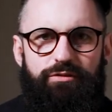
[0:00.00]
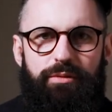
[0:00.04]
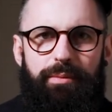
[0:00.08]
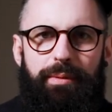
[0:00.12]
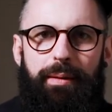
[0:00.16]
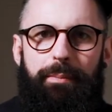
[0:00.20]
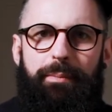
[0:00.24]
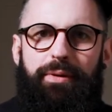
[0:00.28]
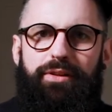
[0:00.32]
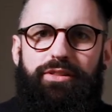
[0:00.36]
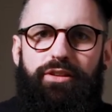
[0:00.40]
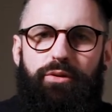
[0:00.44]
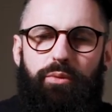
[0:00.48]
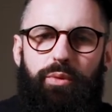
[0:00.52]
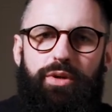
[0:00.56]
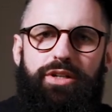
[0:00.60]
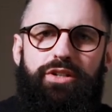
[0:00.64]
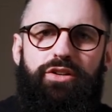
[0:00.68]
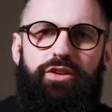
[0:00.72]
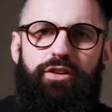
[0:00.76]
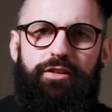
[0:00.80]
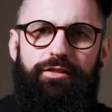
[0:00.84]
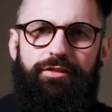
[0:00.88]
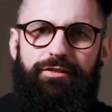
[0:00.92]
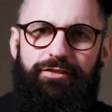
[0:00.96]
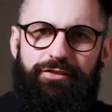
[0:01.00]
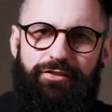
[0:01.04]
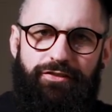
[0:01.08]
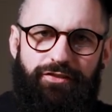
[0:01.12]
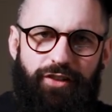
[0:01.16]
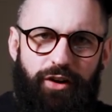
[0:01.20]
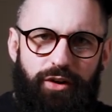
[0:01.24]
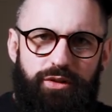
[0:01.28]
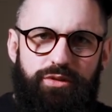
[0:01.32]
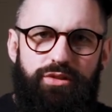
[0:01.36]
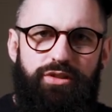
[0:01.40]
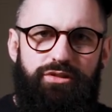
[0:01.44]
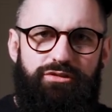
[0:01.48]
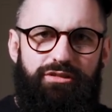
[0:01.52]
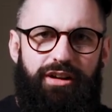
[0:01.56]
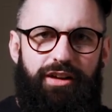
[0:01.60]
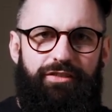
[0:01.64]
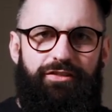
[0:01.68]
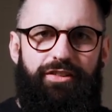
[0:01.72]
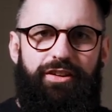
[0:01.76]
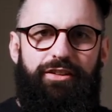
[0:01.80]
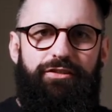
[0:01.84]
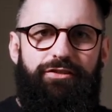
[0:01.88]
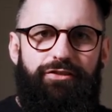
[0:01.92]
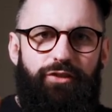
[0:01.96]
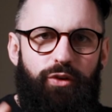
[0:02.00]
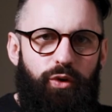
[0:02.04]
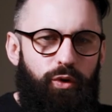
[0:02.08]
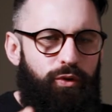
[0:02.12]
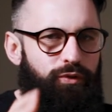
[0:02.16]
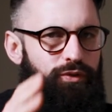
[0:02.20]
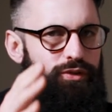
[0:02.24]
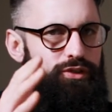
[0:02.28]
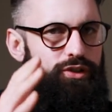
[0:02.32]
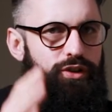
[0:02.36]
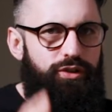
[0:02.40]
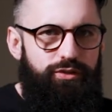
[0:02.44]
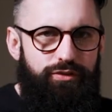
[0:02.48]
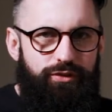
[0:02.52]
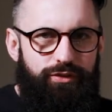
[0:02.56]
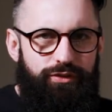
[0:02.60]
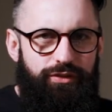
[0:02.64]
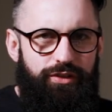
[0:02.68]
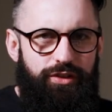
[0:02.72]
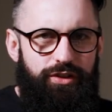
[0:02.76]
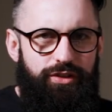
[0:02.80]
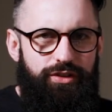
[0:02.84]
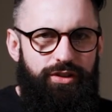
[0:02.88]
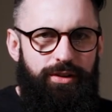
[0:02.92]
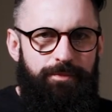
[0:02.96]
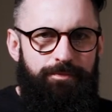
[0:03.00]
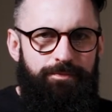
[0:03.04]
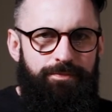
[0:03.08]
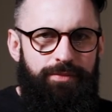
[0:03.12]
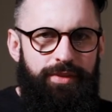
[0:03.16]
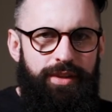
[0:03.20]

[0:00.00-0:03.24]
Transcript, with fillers: Remember that we're not photographing for photographers,